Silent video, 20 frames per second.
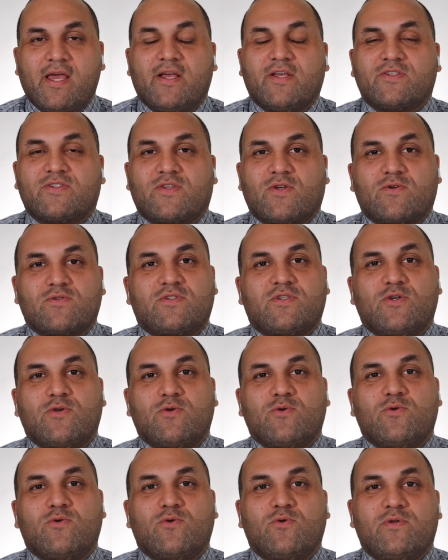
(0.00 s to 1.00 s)
So
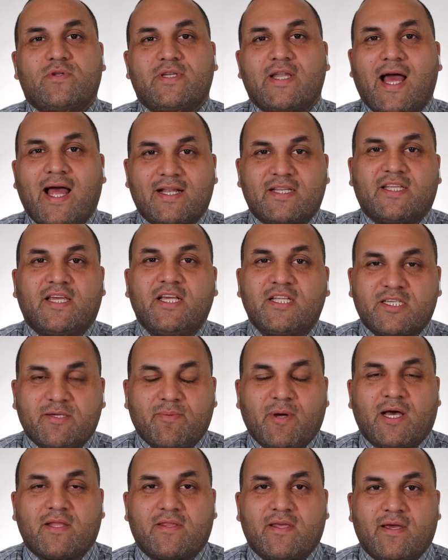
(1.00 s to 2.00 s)
to not teach
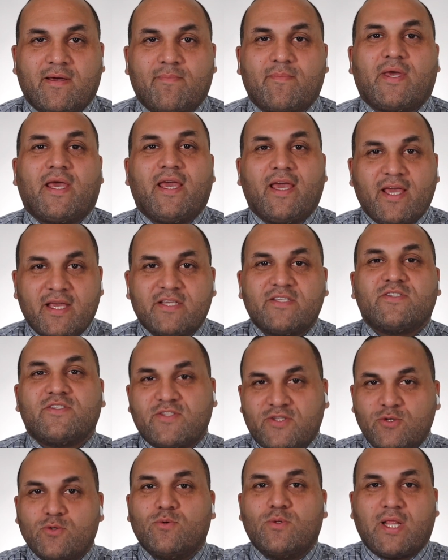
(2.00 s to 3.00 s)
about them is
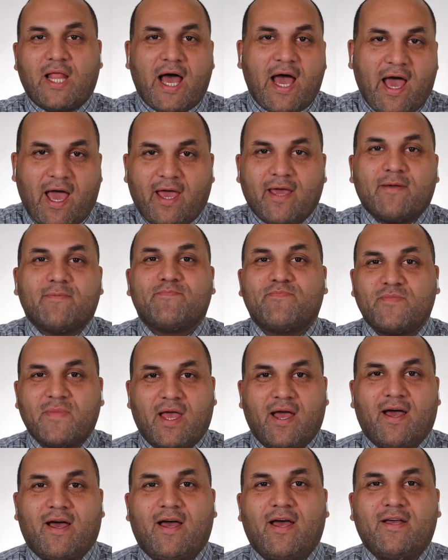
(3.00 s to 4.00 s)
to lie
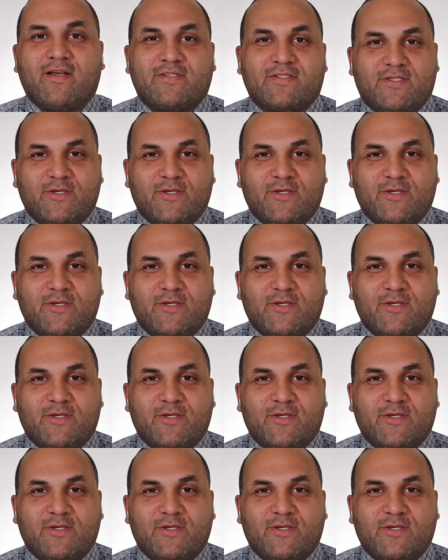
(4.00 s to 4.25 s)
uh,